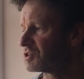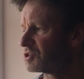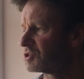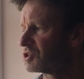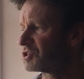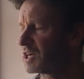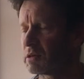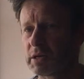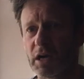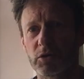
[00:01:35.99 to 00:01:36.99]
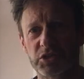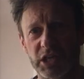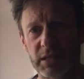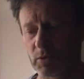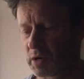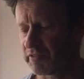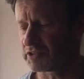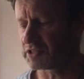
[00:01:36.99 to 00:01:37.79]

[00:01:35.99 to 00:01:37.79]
to stick them in oak, stick them away for